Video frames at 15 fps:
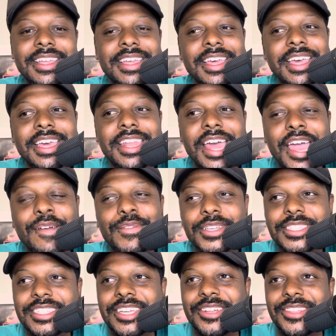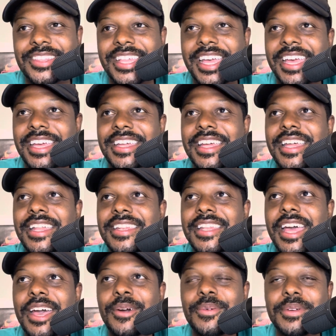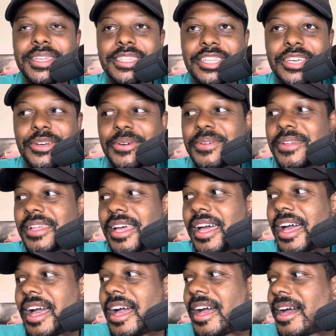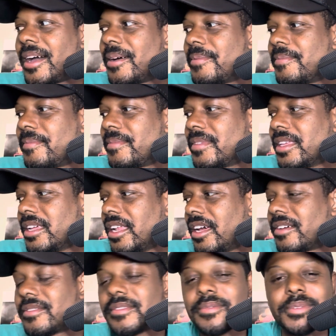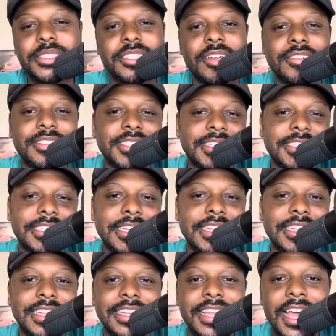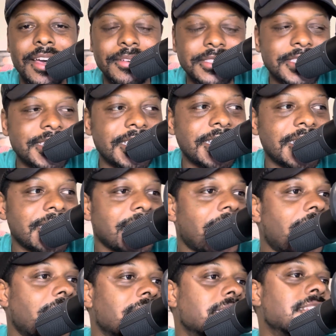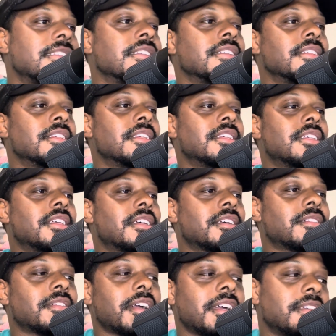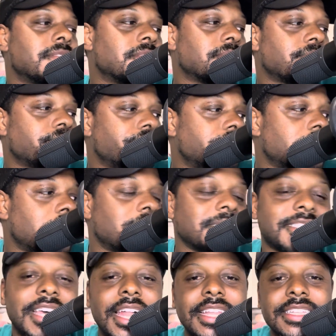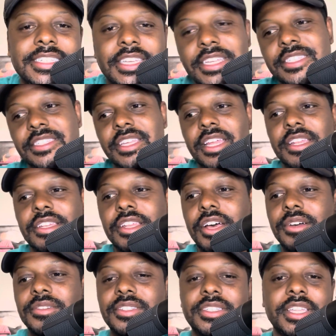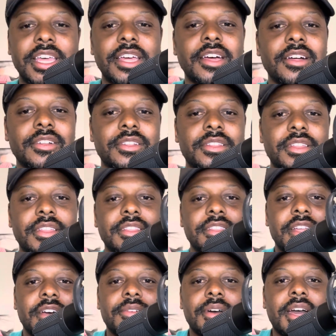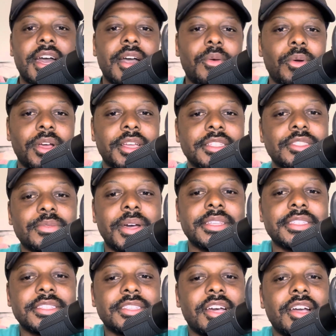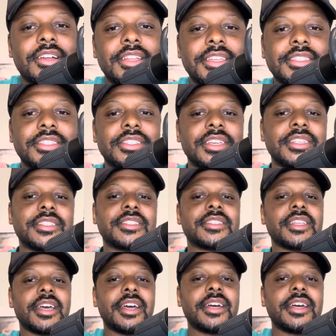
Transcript: in every single thing that we do. We start succeeding, and now it's DEI, right? No intelligence, no skill, no working twice as hard. It's just